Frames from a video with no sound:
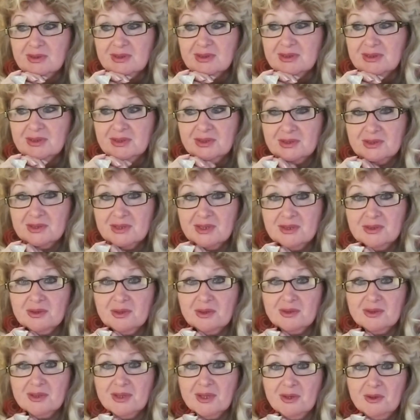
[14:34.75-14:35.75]
and he said,
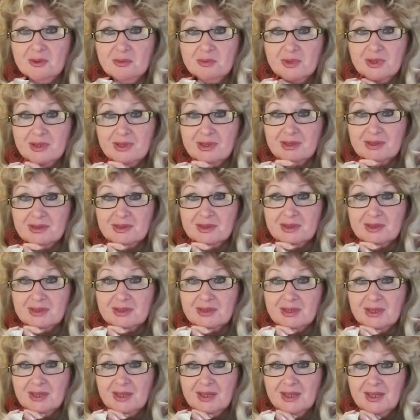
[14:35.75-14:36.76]
don't tell me
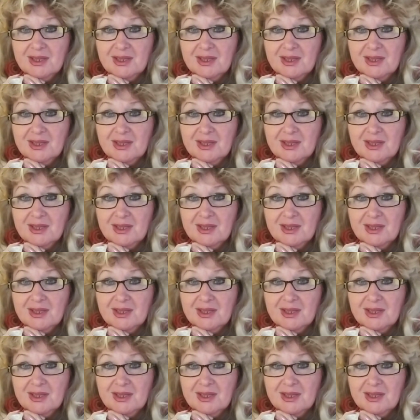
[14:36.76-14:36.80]
that